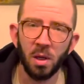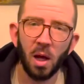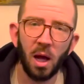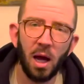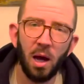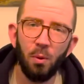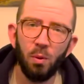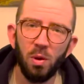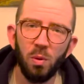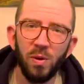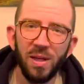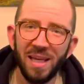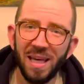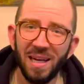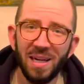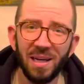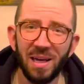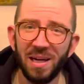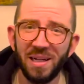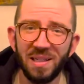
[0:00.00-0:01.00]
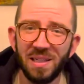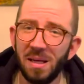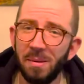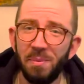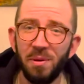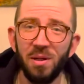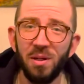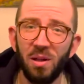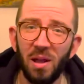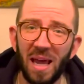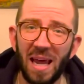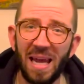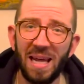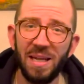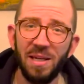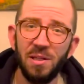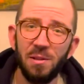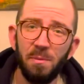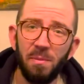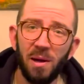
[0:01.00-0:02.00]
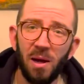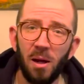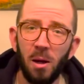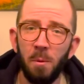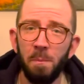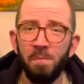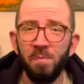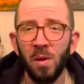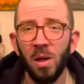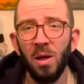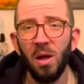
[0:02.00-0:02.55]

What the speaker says: When we get a typical haze bomb,